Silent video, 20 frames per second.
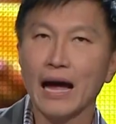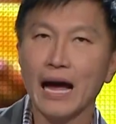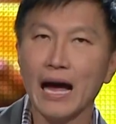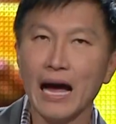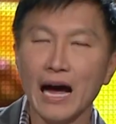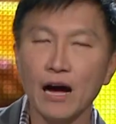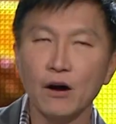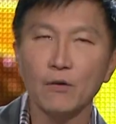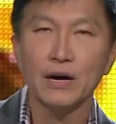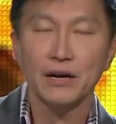
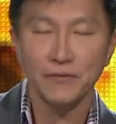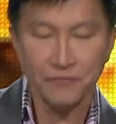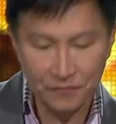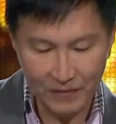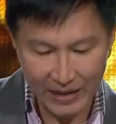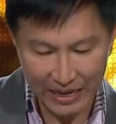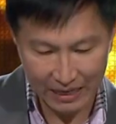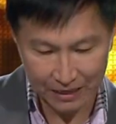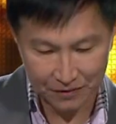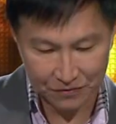our
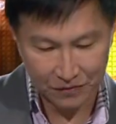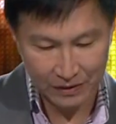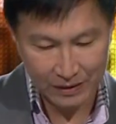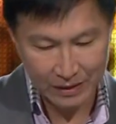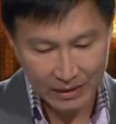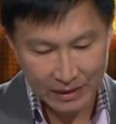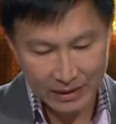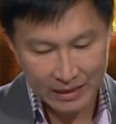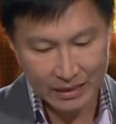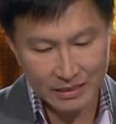faith
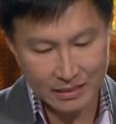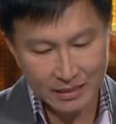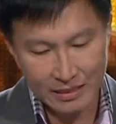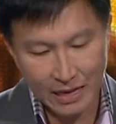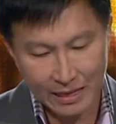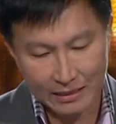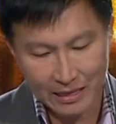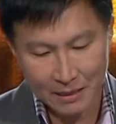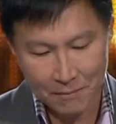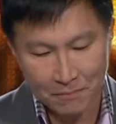is
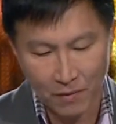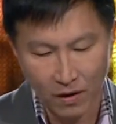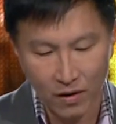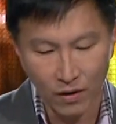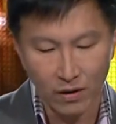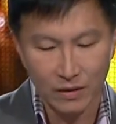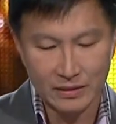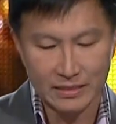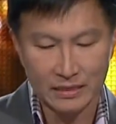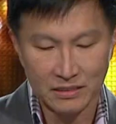nothing
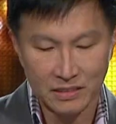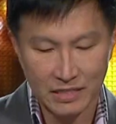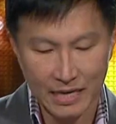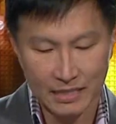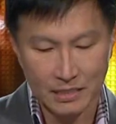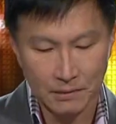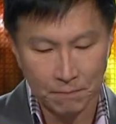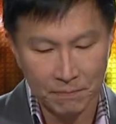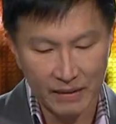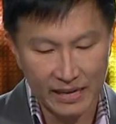more than
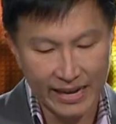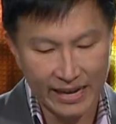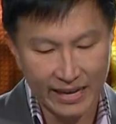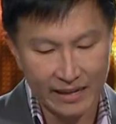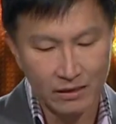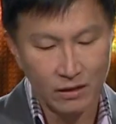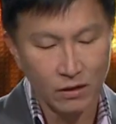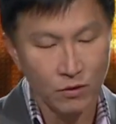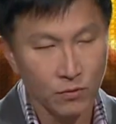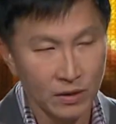just
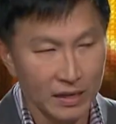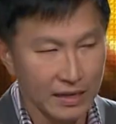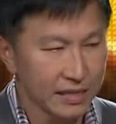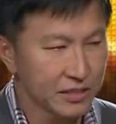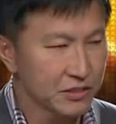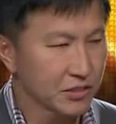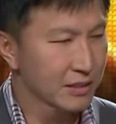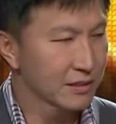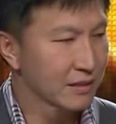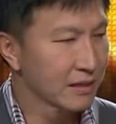bland
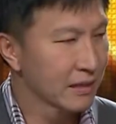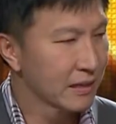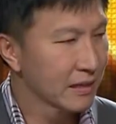religion.